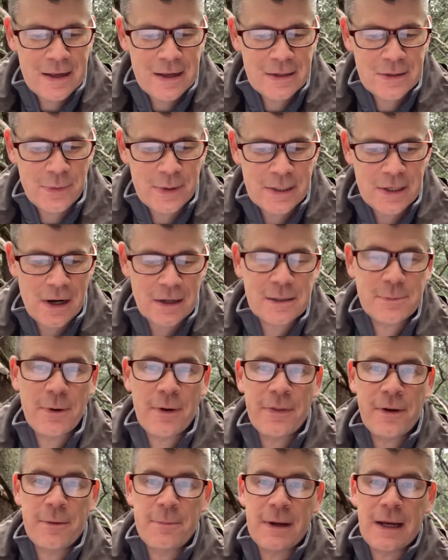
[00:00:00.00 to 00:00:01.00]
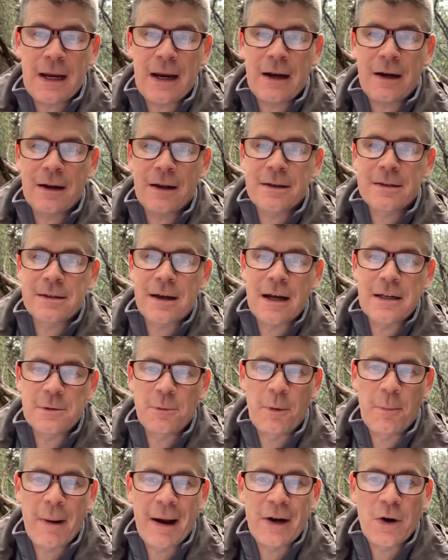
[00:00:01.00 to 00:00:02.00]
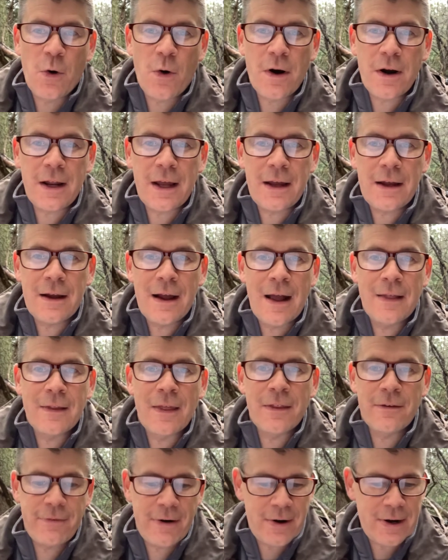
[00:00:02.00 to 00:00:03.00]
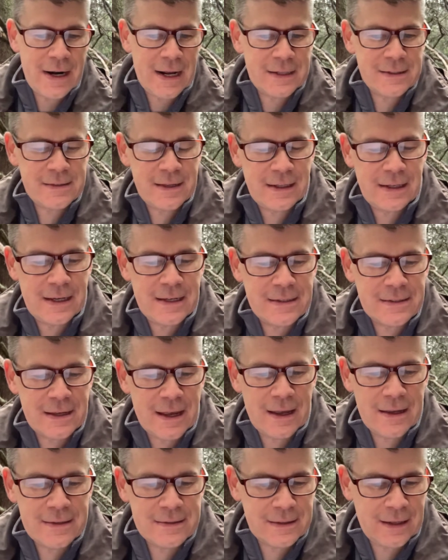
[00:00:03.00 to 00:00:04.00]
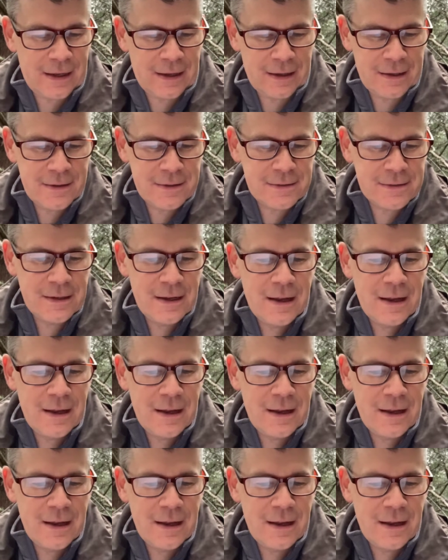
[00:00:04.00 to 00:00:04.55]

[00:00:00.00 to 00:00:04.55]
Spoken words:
So he talks about there being a sizable minority, and then the very next thing he says is